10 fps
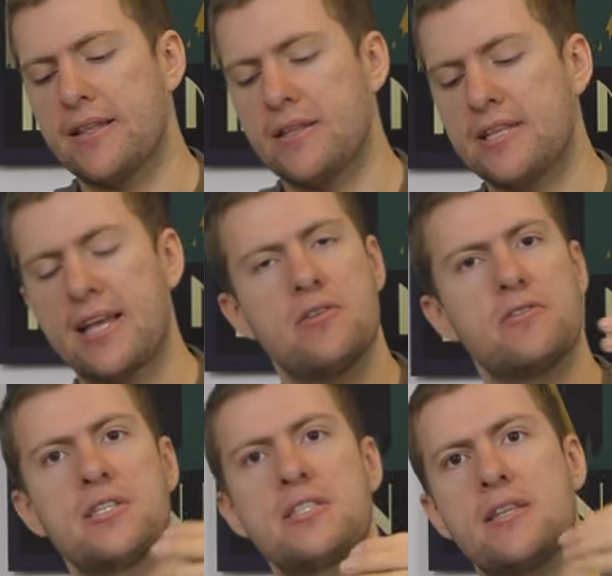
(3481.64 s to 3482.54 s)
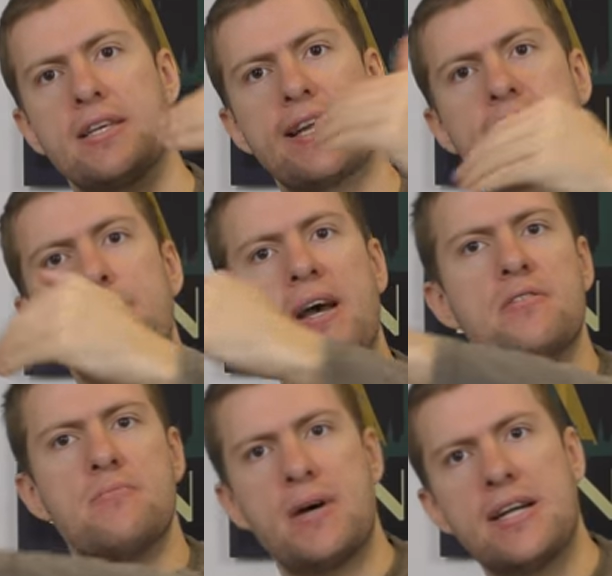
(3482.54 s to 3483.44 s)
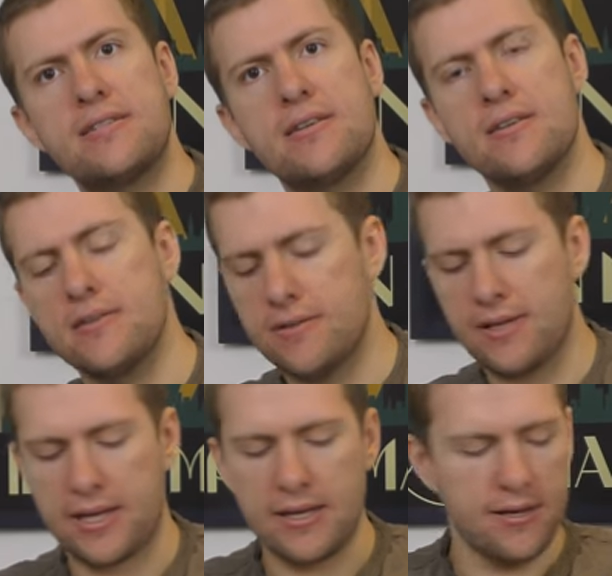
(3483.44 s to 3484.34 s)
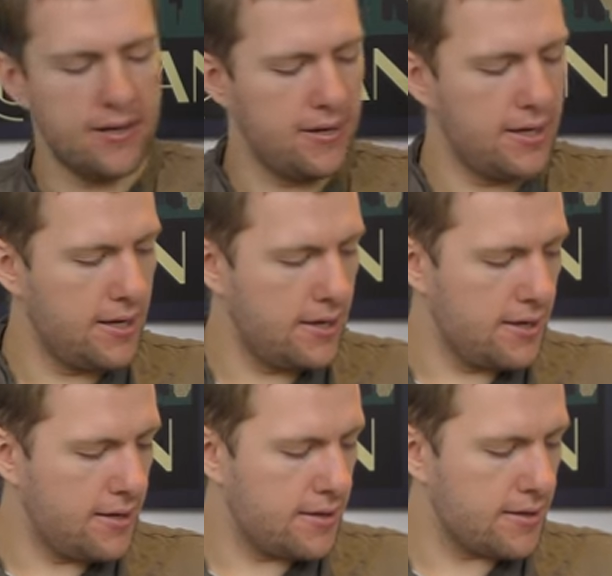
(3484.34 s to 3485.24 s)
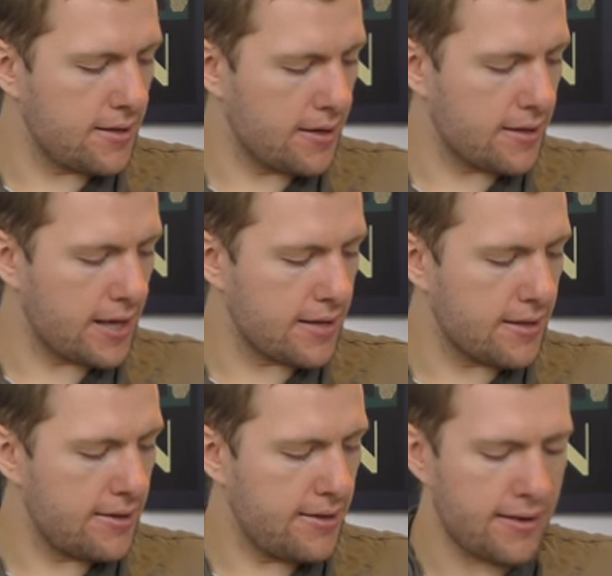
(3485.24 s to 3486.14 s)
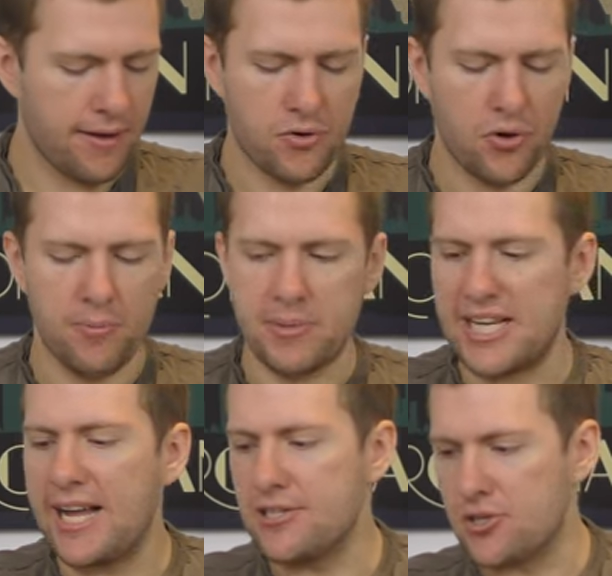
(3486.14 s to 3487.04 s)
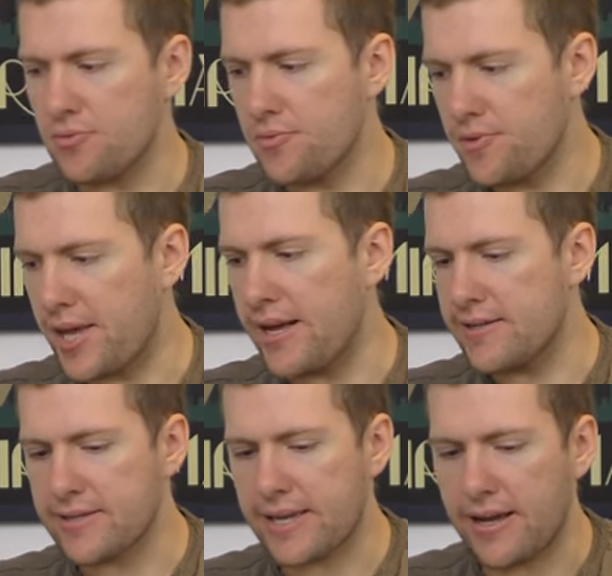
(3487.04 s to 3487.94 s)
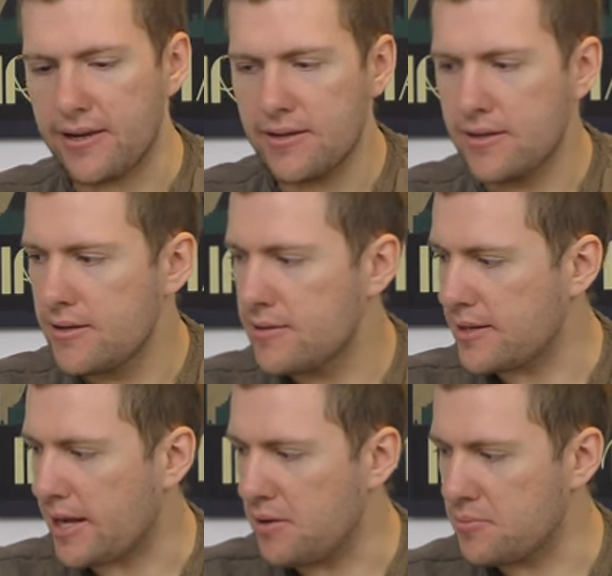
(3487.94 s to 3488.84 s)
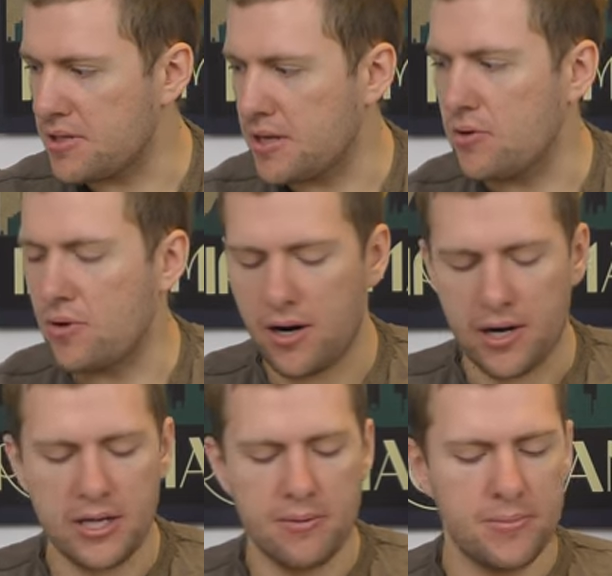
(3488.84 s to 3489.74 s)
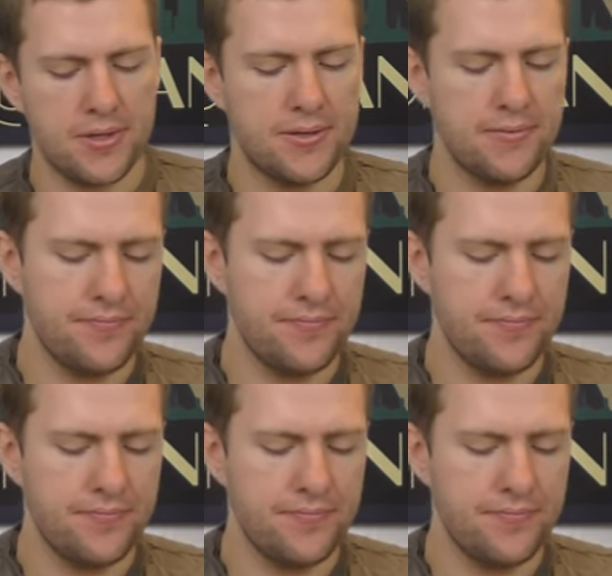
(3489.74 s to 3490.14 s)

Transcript: the technology suddenly gets better and better. So they You know, they they've got the potential there to get to get up to the old high numbers.